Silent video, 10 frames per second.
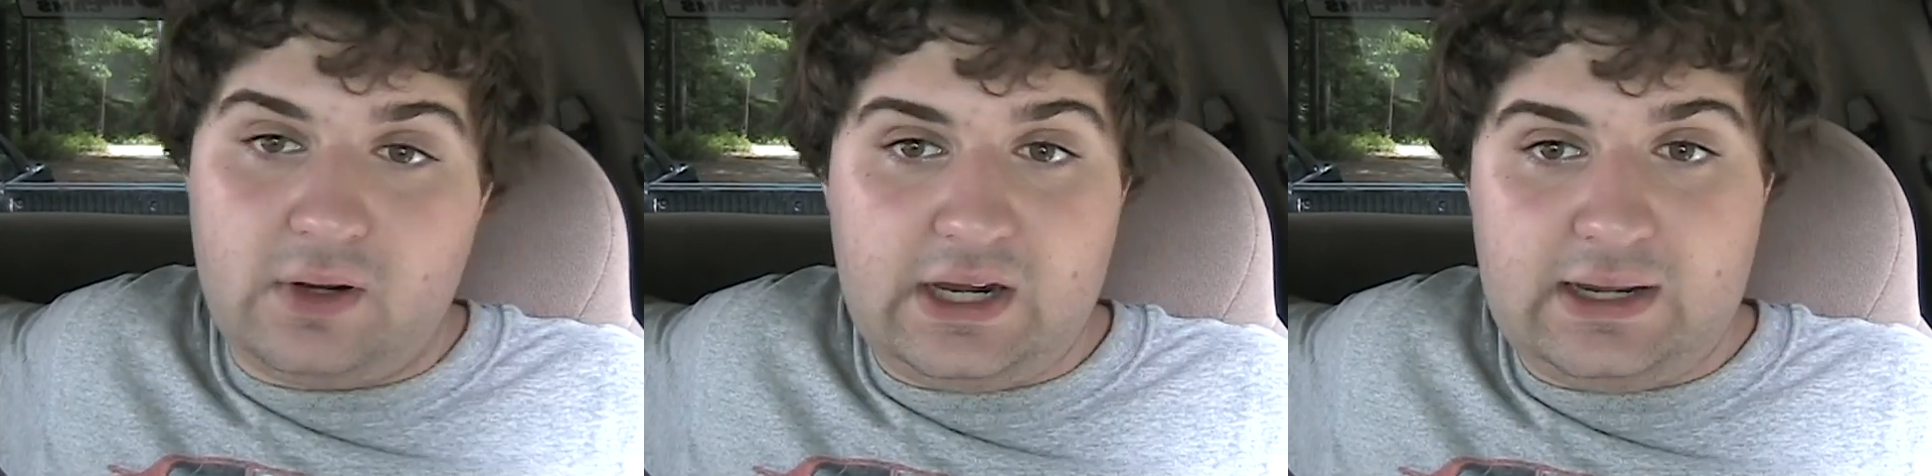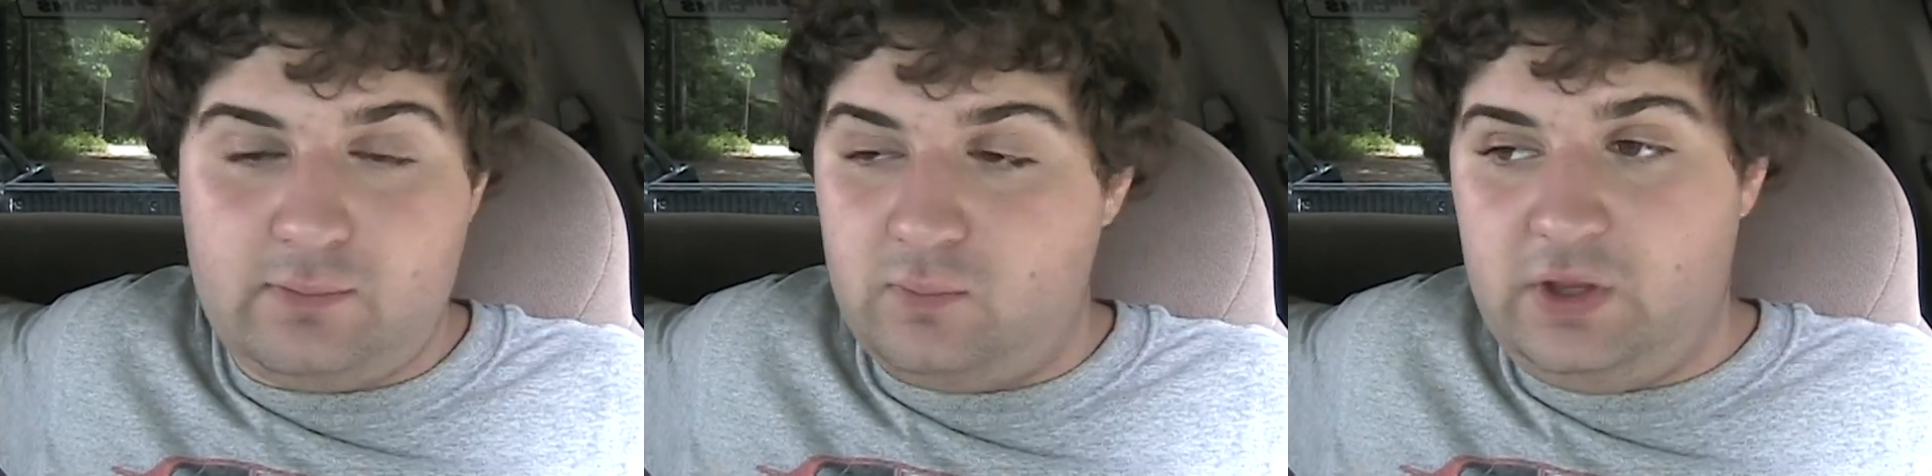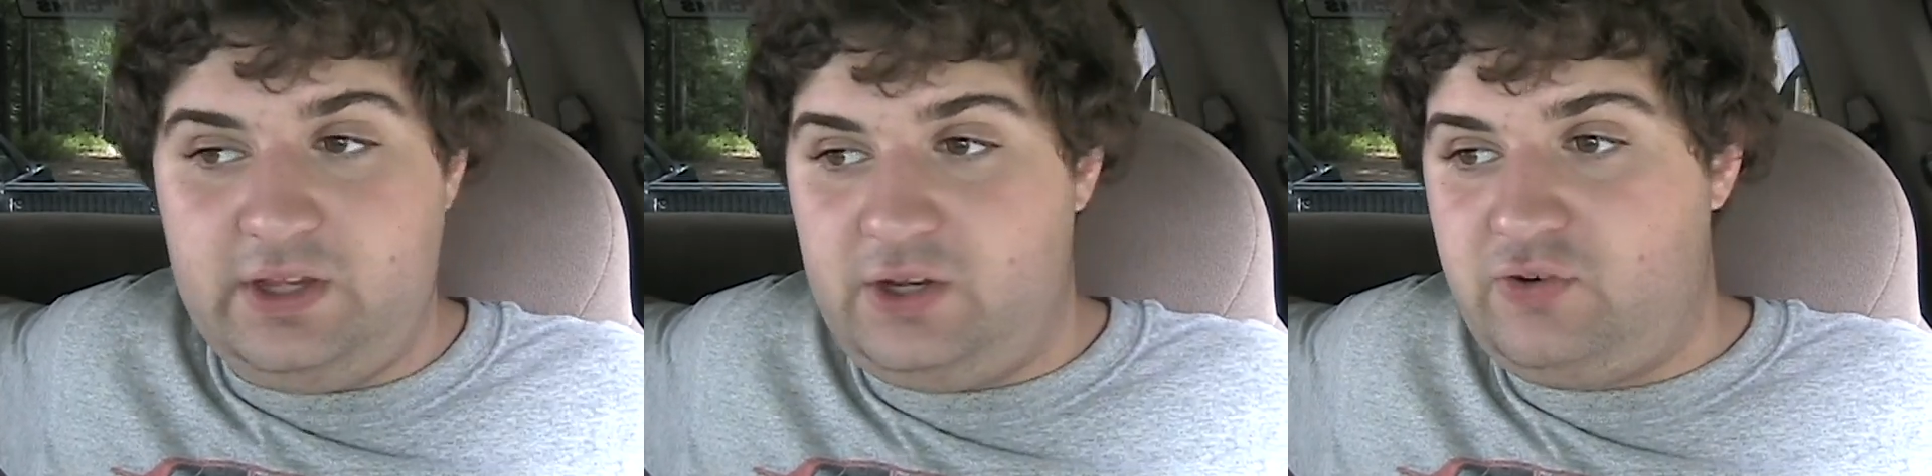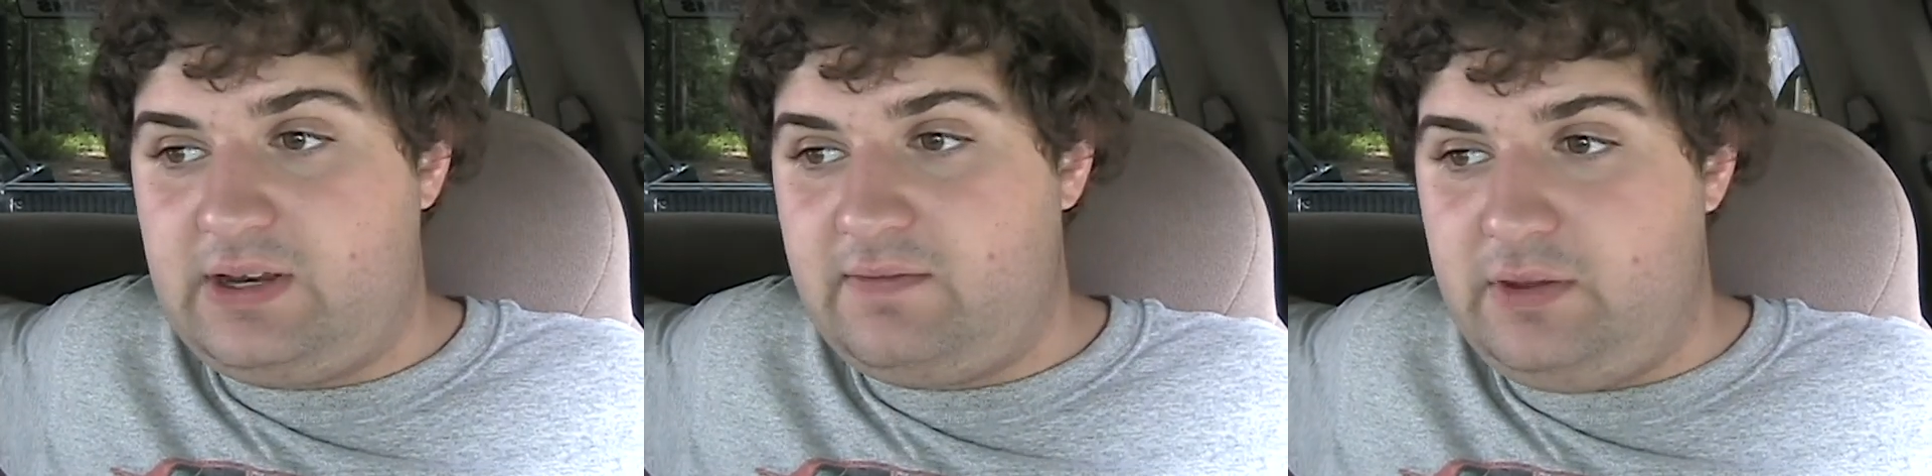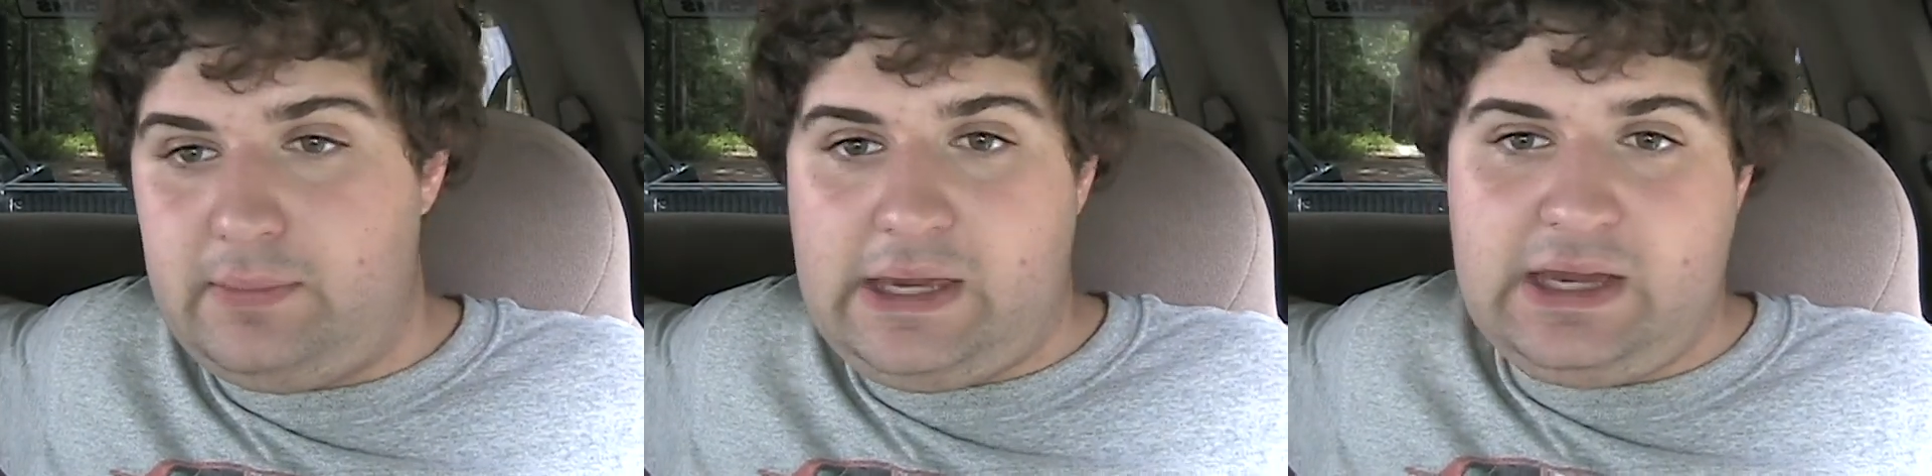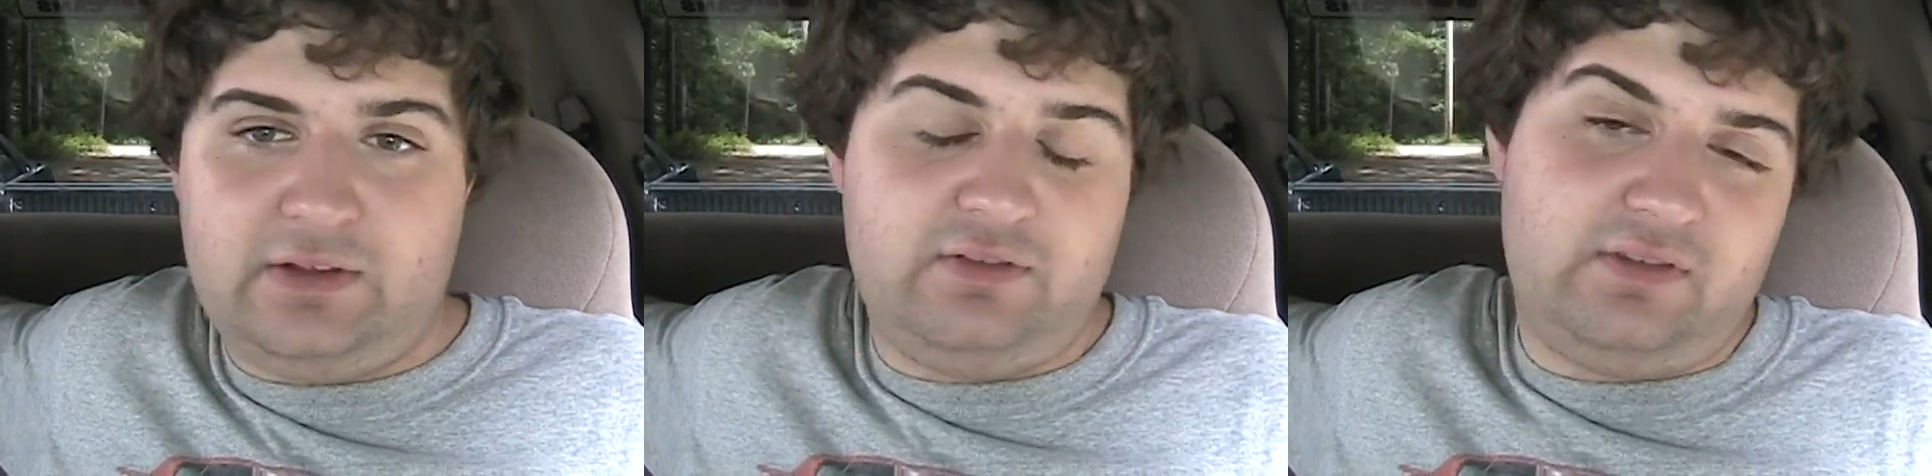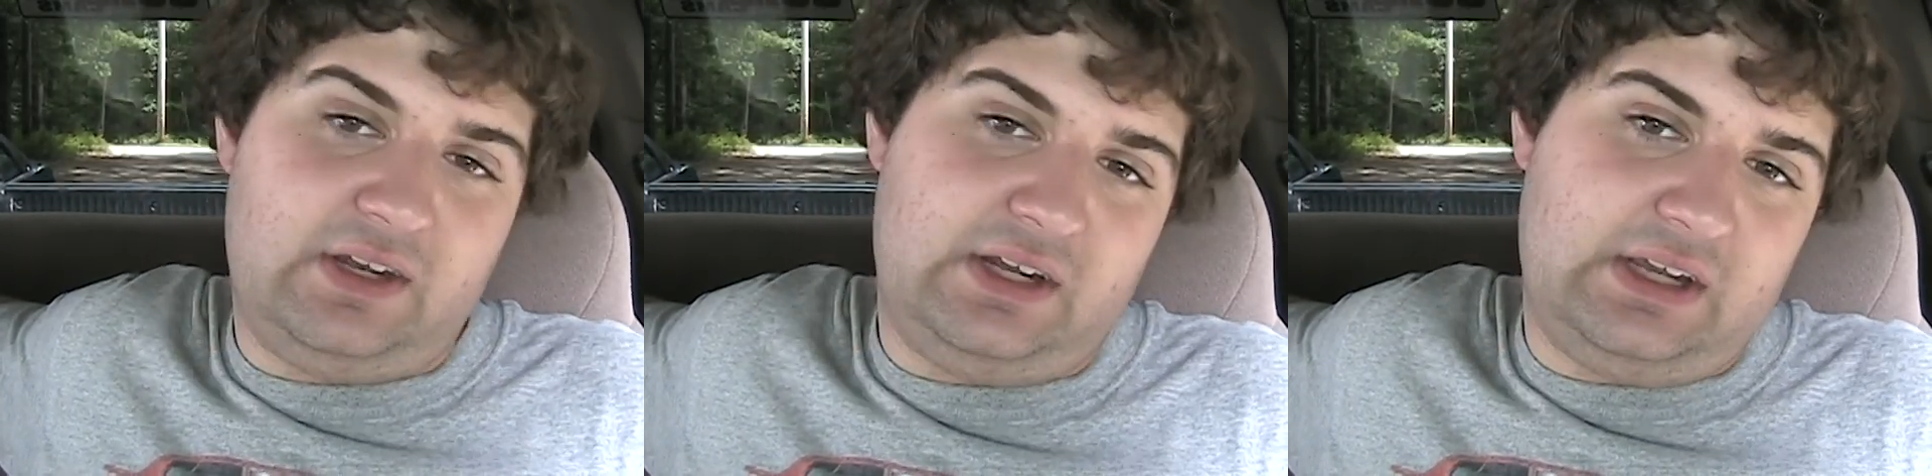I'm willing to travel to
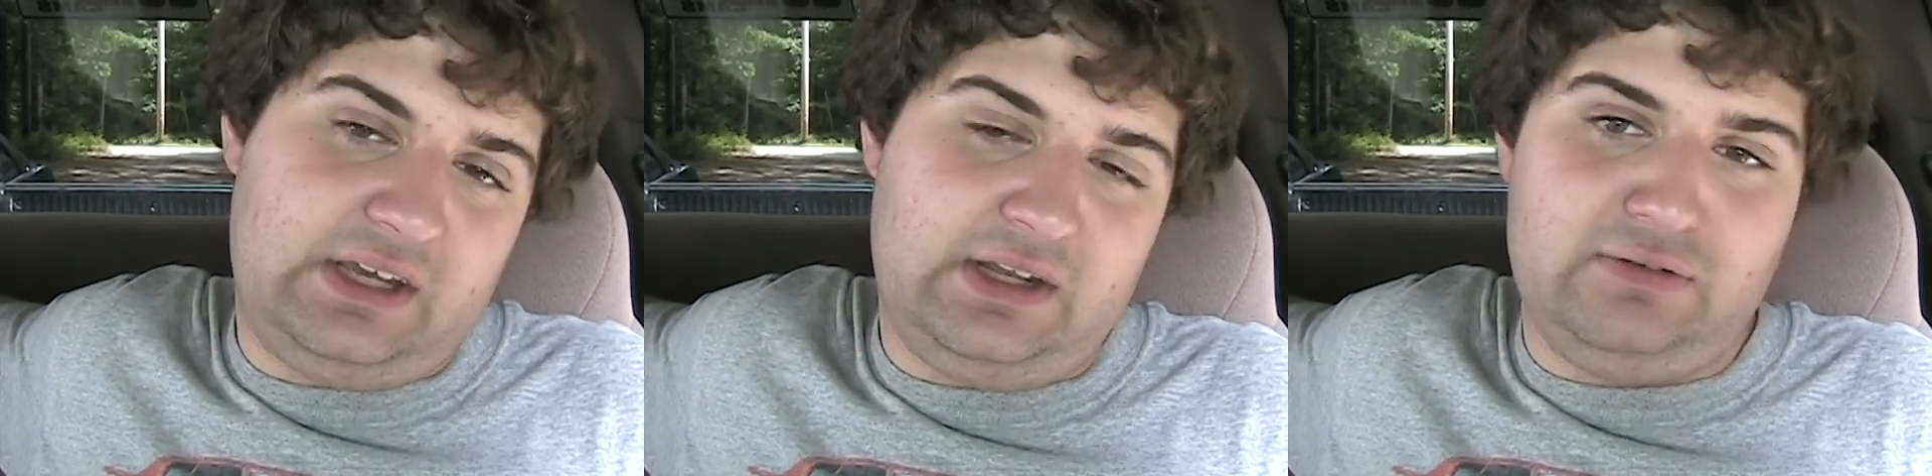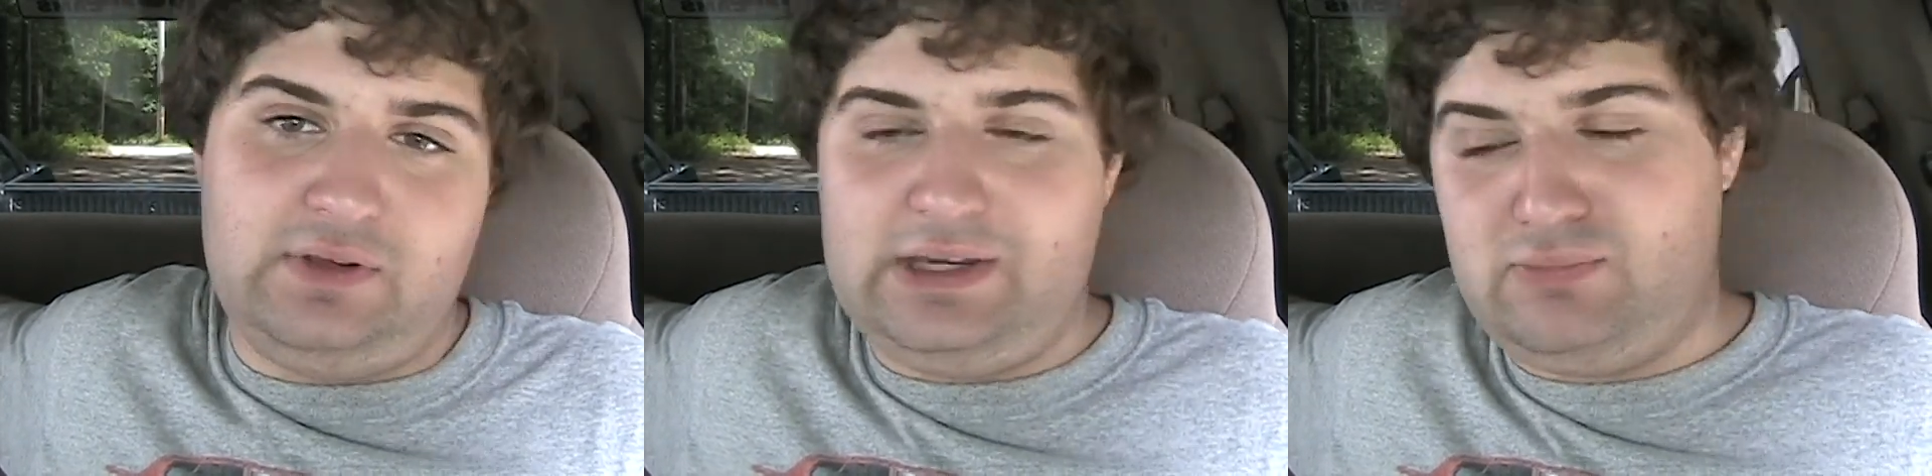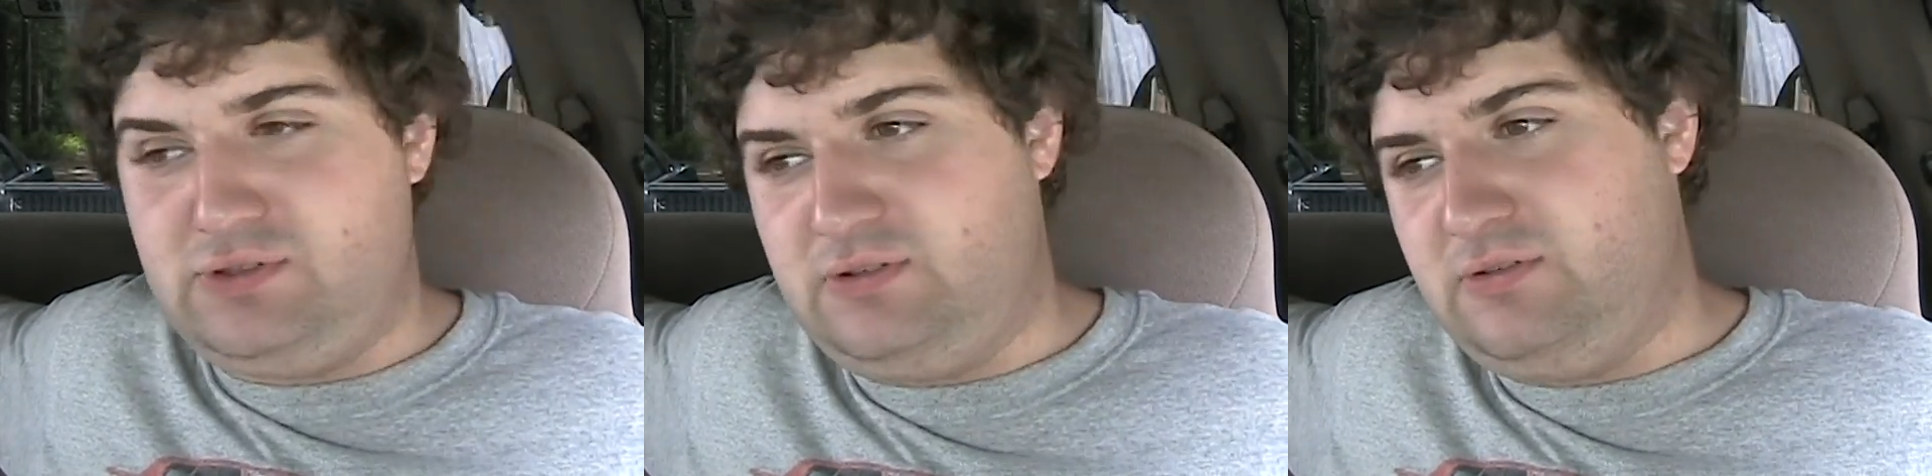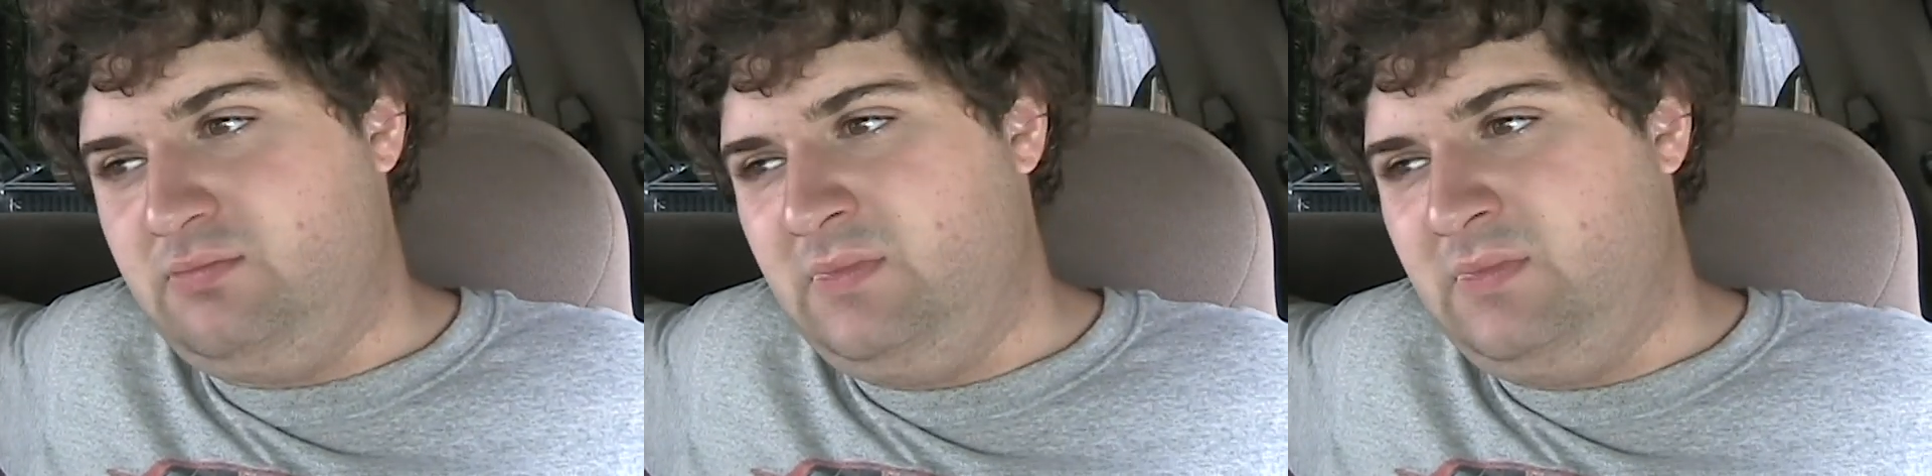Mass, Connecticut, New Hampshire,